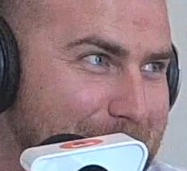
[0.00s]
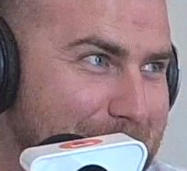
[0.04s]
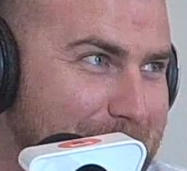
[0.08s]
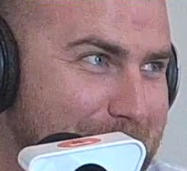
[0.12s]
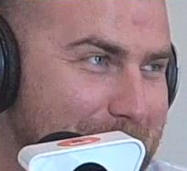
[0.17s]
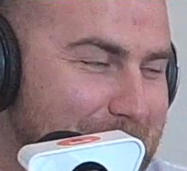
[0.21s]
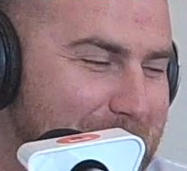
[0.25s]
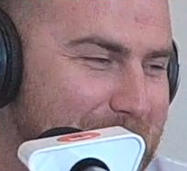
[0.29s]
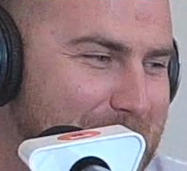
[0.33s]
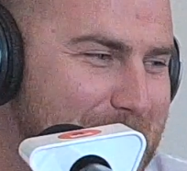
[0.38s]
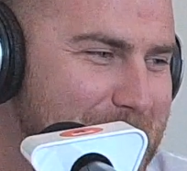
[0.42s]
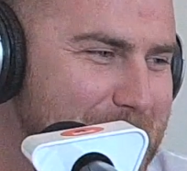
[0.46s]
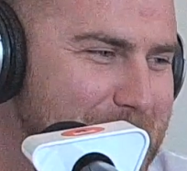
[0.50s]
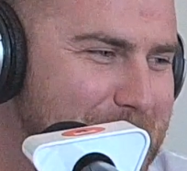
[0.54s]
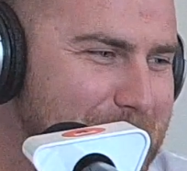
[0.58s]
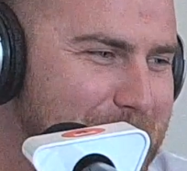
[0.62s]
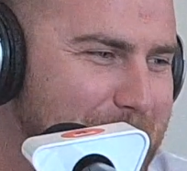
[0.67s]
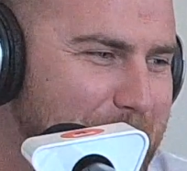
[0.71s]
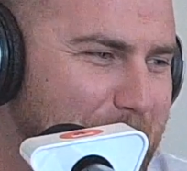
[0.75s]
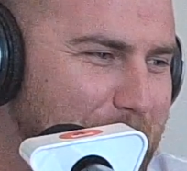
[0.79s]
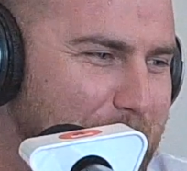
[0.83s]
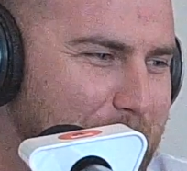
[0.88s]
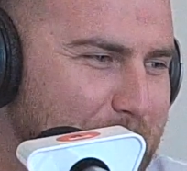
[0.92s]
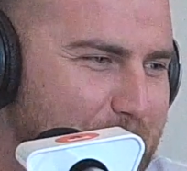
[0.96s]
cut it
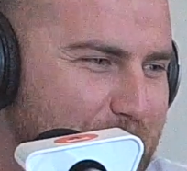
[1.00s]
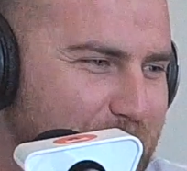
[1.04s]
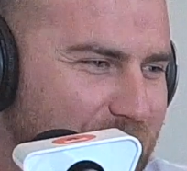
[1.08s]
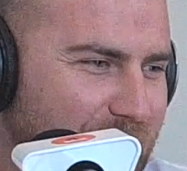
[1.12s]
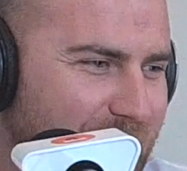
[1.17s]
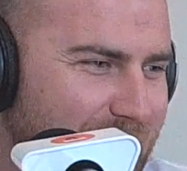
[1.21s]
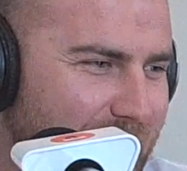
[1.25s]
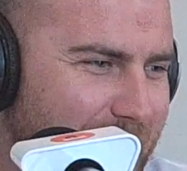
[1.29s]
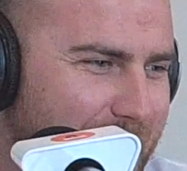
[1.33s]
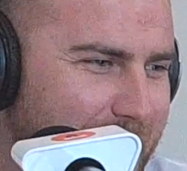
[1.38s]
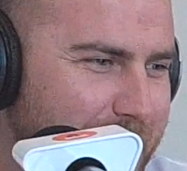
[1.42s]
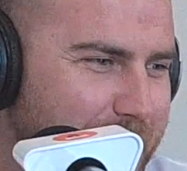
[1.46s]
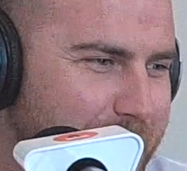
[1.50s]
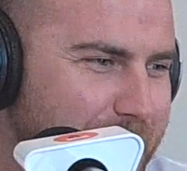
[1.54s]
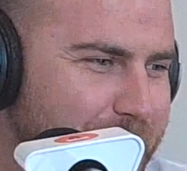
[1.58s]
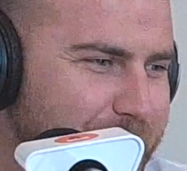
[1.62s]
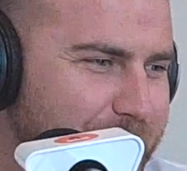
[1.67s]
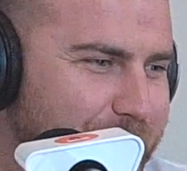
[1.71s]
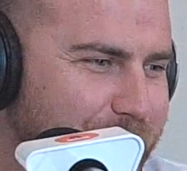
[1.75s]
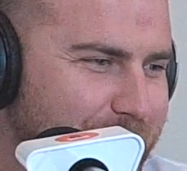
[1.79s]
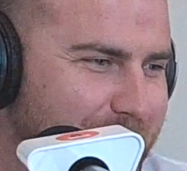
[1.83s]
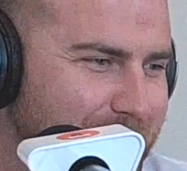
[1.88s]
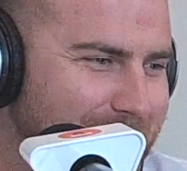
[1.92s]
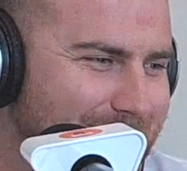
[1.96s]
here and let Eric
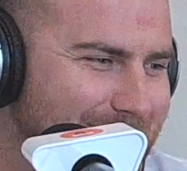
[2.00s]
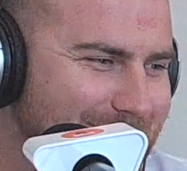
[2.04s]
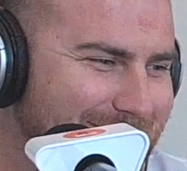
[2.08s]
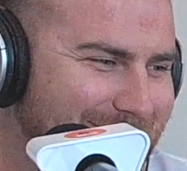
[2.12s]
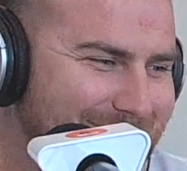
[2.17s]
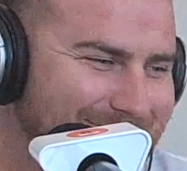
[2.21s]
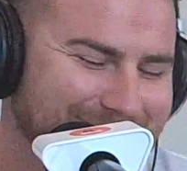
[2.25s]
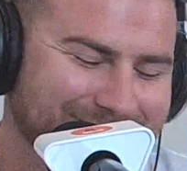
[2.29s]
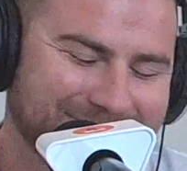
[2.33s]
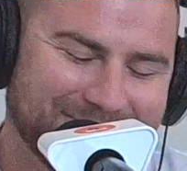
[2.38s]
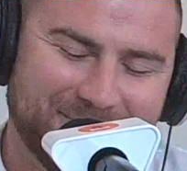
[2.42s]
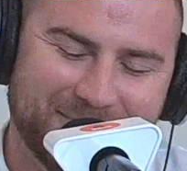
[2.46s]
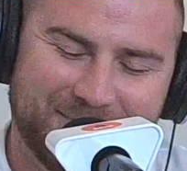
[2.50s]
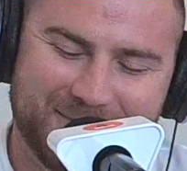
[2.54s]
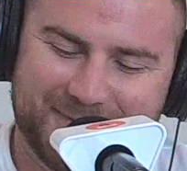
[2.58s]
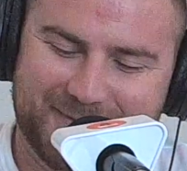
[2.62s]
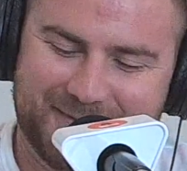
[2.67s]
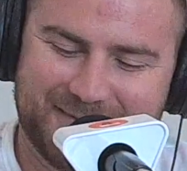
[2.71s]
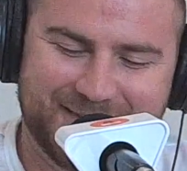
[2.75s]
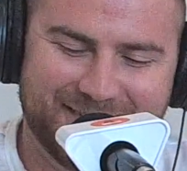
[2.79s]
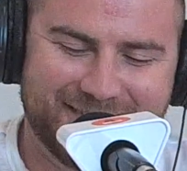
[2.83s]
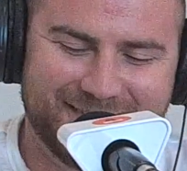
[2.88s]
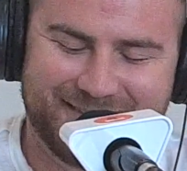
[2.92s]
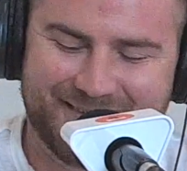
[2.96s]
do his weird
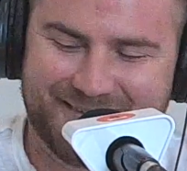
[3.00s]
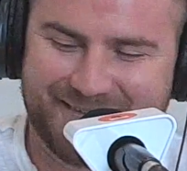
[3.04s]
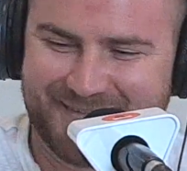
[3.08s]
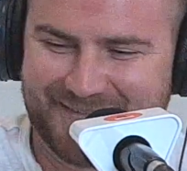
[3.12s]
outro.